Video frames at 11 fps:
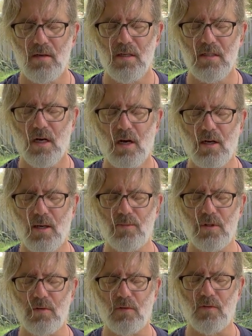Tongue up
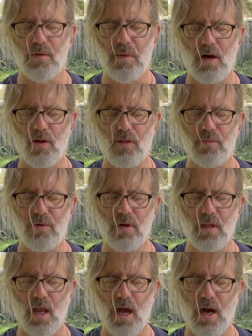to the roof of the mouth,
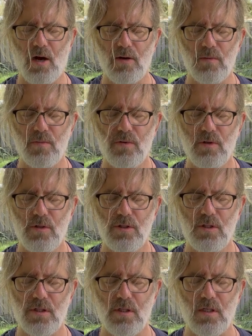breathing out,
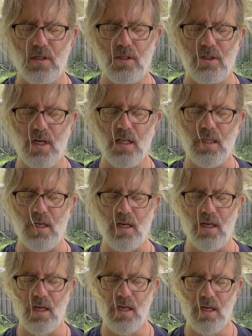pushing gently
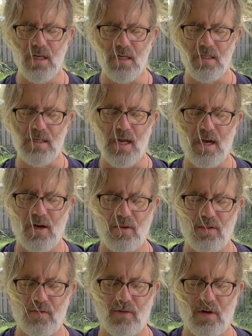down
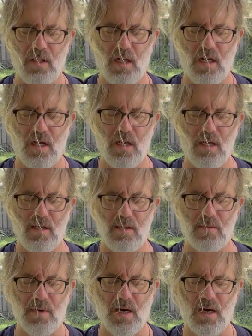the front line of the
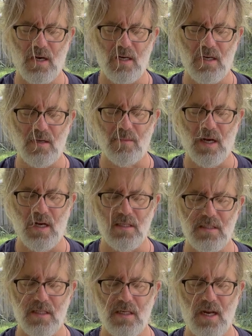body,
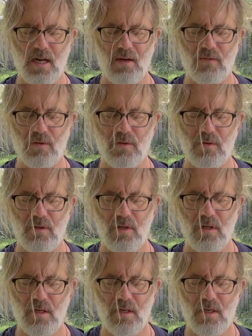past the navel,
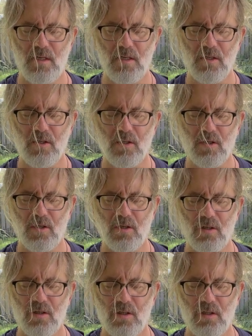
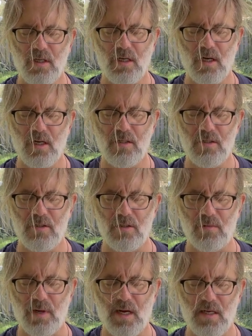curling under
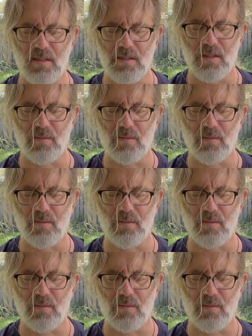past the